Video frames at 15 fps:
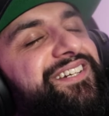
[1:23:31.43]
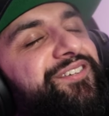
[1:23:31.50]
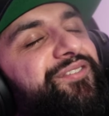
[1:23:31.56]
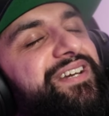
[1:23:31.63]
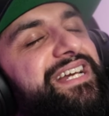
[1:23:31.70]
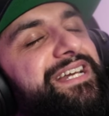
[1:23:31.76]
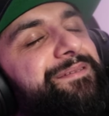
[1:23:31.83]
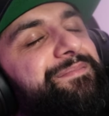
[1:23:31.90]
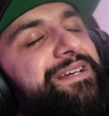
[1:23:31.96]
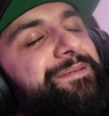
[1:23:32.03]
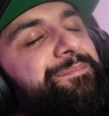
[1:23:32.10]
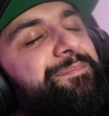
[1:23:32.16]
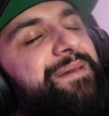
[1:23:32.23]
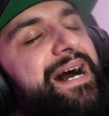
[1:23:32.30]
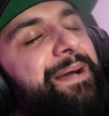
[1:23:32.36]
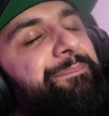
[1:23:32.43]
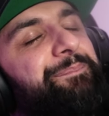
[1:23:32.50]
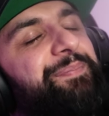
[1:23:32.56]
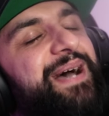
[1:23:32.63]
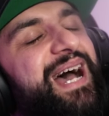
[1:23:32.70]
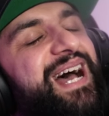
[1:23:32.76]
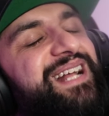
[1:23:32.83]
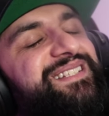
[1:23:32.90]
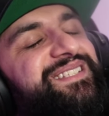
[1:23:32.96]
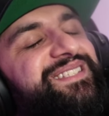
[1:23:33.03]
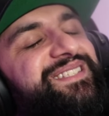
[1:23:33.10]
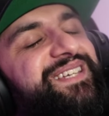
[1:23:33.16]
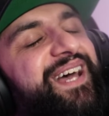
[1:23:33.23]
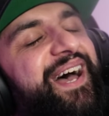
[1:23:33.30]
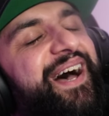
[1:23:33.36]
cream in my
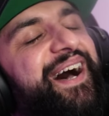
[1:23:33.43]
pants